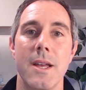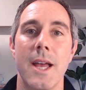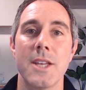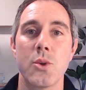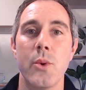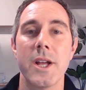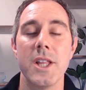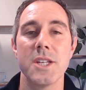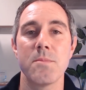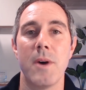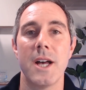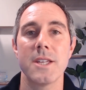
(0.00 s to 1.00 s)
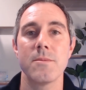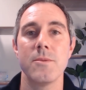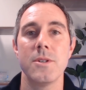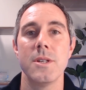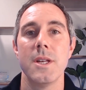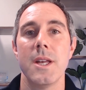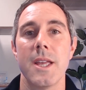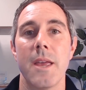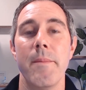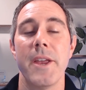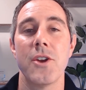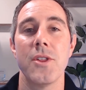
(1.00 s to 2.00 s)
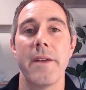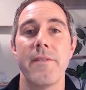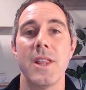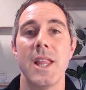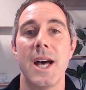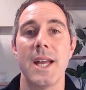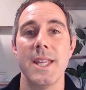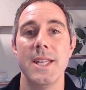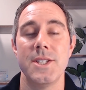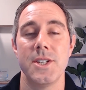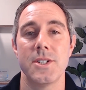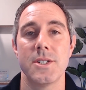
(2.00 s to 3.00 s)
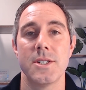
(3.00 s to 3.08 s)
as quickly as possible can make your life a lot easier.